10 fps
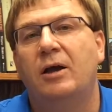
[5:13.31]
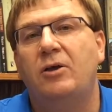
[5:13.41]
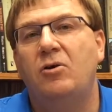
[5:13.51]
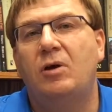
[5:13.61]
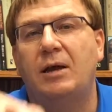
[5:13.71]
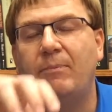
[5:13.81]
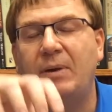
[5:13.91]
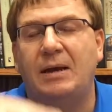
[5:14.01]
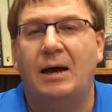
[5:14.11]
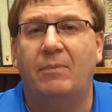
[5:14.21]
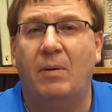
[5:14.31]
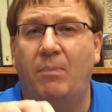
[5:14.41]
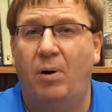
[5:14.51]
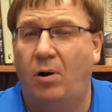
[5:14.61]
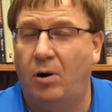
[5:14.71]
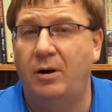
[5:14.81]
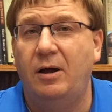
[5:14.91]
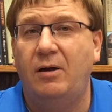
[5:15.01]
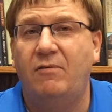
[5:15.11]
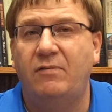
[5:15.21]
you can become a part
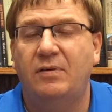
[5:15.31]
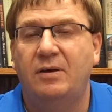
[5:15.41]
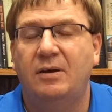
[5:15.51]
of,